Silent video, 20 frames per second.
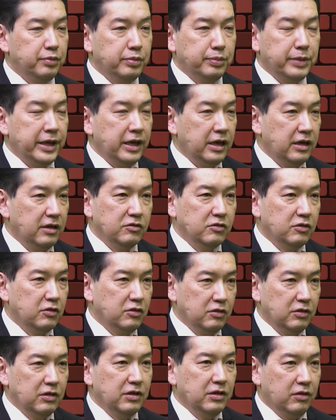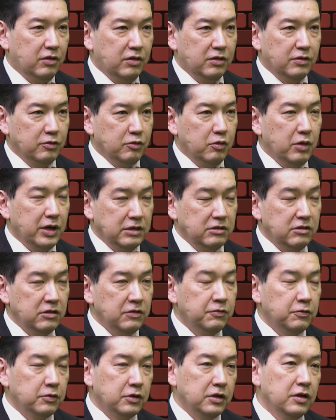plains are quite
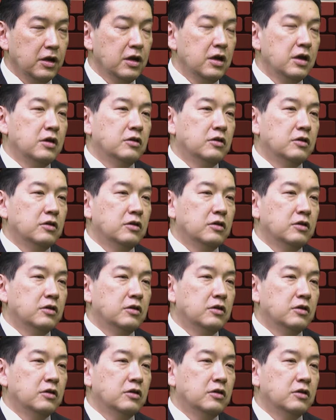different.